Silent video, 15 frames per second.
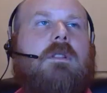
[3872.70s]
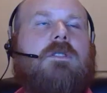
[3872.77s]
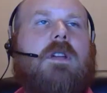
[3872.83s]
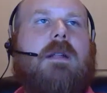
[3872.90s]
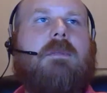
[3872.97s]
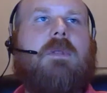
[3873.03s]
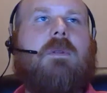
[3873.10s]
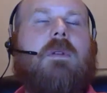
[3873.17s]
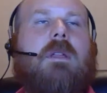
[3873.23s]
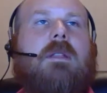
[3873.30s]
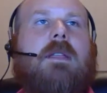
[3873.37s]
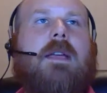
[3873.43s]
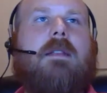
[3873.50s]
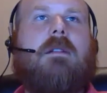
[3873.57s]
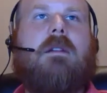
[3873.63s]
trade him to a
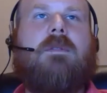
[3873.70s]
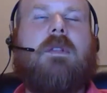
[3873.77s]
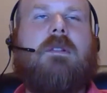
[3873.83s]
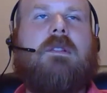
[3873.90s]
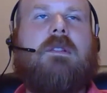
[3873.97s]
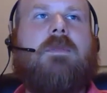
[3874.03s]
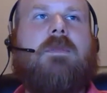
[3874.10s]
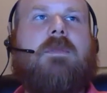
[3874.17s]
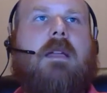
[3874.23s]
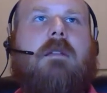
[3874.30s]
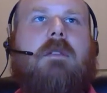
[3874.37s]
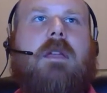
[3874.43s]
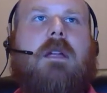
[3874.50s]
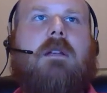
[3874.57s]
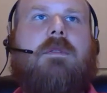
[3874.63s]
contender, if there's some value
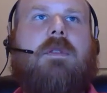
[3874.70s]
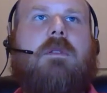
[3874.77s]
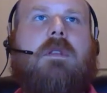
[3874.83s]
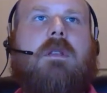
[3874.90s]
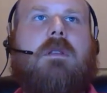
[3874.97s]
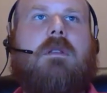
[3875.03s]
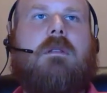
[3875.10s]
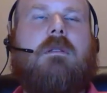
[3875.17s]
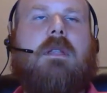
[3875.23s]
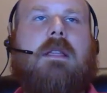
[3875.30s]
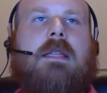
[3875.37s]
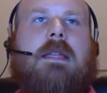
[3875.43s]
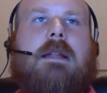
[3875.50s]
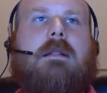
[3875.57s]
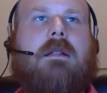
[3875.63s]
there, if you can
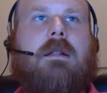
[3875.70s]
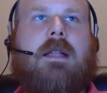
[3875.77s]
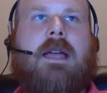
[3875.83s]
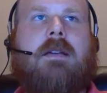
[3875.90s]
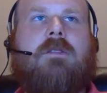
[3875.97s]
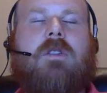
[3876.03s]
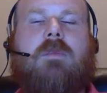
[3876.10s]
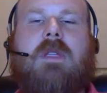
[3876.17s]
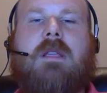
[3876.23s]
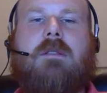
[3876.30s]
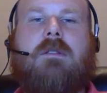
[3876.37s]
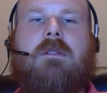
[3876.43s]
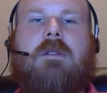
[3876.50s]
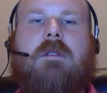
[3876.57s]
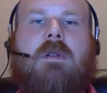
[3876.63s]
get a little extra because
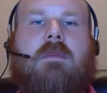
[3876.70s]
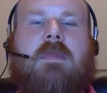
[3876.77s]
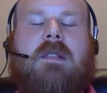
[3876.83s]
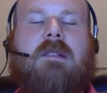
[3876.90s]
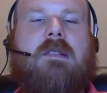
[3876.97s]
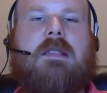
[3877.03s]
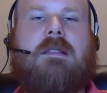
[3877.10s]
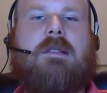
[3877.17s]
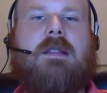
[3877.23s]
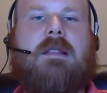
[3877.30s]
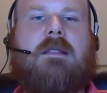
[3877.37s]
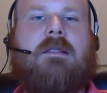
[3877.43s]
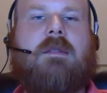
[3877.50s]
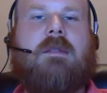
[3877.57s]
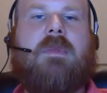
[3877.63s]
you're doing it mid-season
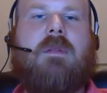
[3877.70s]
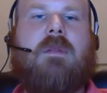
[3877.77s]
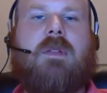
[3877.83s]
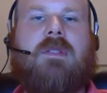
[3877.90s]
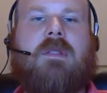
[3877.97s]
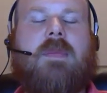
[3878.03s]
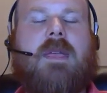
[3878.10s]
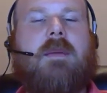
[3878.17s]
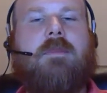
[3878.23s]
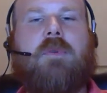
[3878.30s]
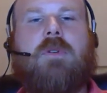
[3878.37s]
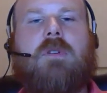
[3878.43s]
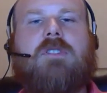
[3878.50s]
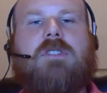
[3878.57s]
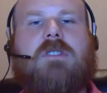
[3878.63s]
and somebody wants to make a
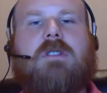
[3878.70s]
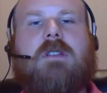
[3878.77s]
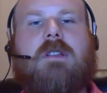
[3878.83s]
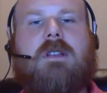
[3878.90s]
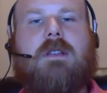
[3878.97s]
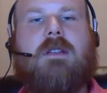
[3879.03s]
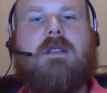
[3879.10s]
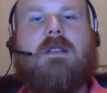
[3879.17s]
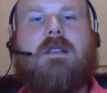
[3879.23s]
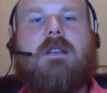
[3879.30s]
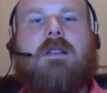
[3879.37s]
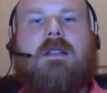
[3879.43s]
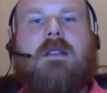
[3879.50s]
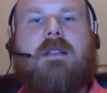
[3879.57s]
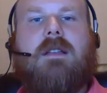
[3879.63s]
push,
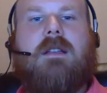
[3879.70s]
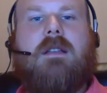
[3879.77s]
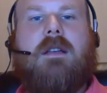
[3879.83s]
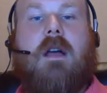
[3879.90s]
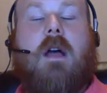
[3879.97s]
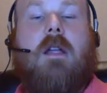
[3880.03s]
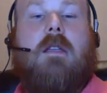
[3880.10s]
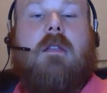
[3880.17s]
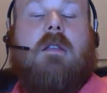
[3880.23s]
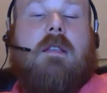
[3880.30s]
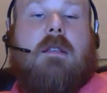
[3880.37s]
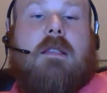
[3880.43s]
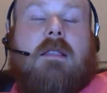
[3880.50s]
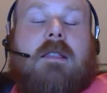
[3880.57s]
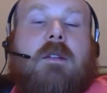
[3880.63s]

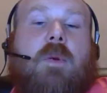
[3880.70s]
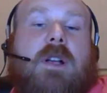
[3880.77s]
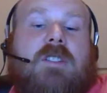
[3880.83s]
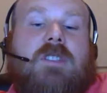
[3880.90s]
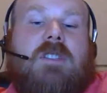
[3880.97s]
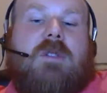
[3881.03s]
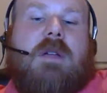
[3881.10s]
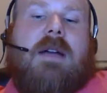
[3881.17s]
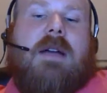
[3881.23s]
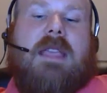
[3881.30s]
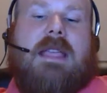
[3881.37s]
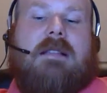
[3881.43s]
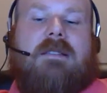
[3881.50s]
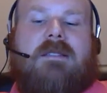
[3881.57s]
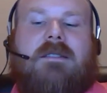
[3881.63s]
the question you have to
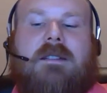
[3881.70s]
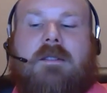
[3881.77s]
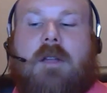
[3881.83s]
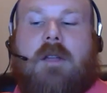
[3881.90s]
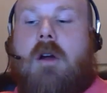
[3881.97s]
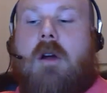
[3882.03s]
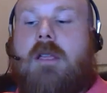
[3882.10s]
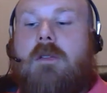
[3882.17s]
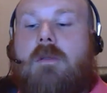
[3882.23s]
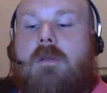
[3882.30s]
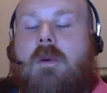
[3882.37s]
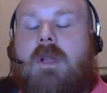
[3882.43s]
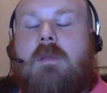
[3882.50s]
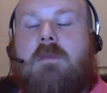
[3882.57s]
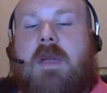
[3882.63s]
answer is, are you
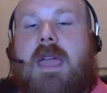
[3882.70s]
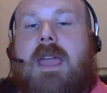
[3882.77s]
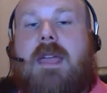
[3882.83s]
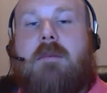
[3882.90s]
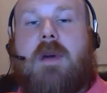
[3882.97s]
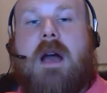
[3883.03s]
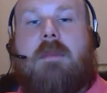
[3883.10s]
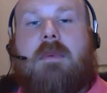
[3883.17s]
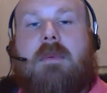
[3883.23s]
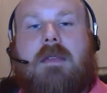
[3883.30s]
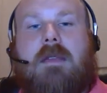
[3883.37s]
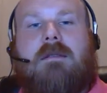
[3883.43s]
going to pay Bobby?